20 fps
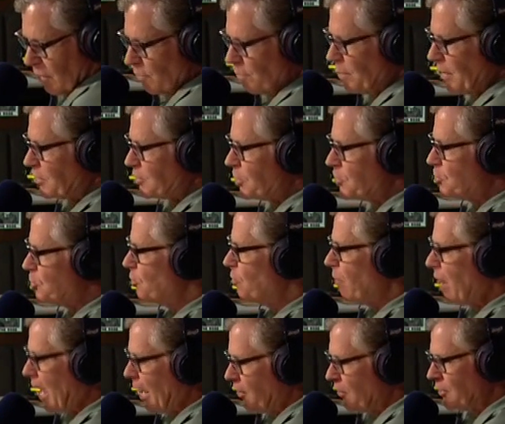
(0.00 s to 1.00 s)
But did you
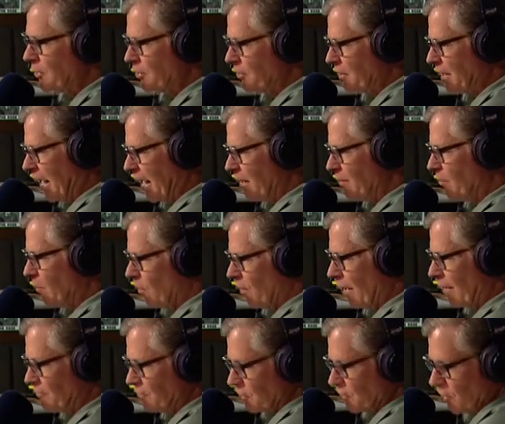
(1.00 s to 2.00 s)
model your game more
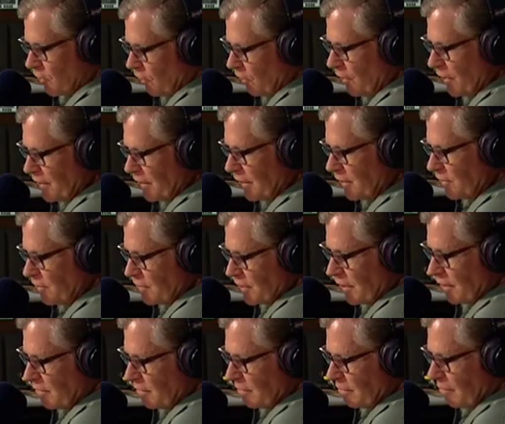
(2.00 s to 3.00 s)
after Curry than you
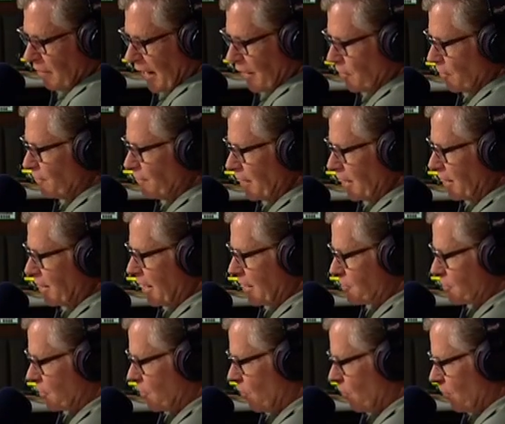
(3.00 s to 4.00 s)
did Michael Vick as
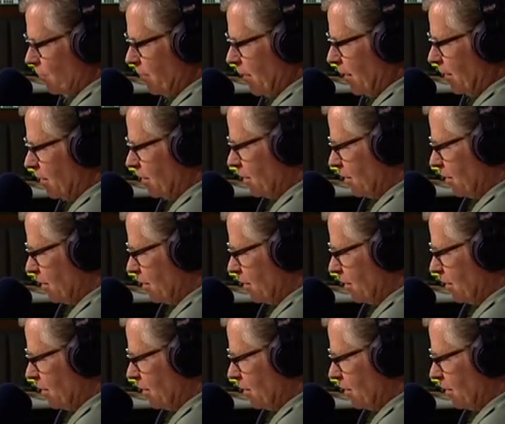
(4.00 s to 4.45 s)
a quarterback?